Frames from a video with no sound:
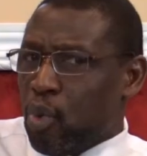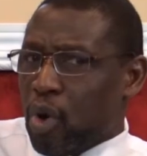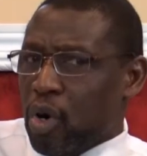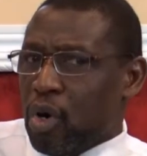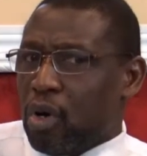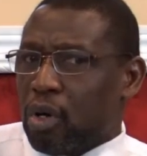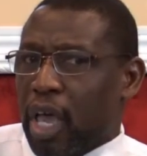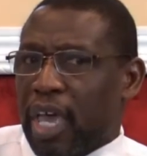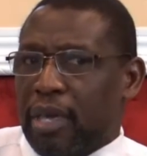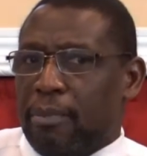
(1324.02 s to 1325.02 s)
world.
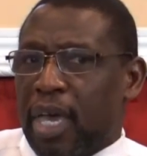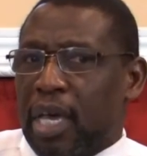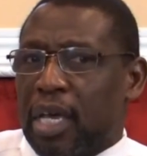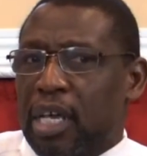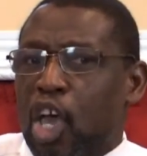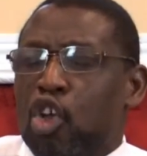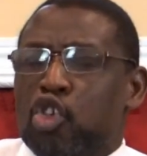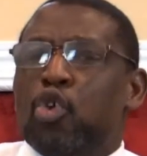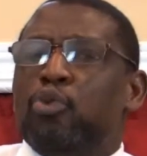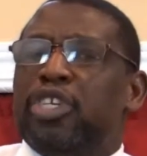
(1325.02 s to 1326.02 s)
Amen.
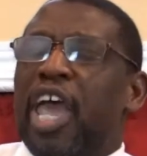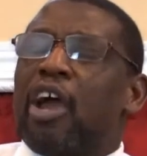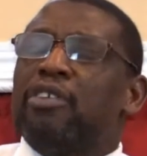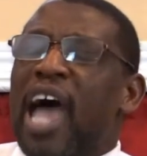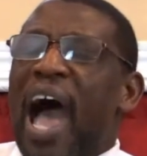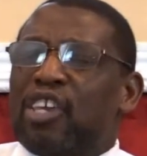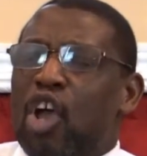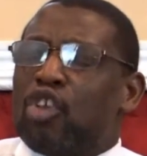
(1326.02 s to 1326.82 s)
You dare not